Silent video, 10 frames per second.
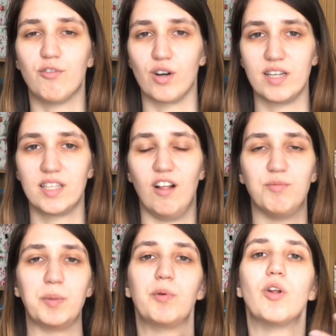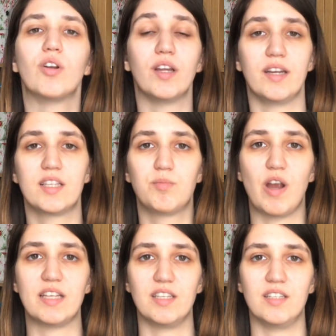for ourselves, but we're not going to
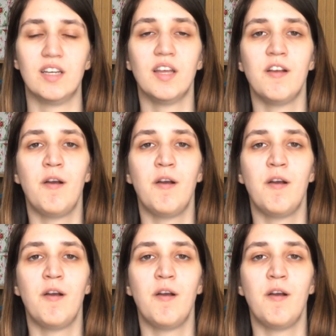express it.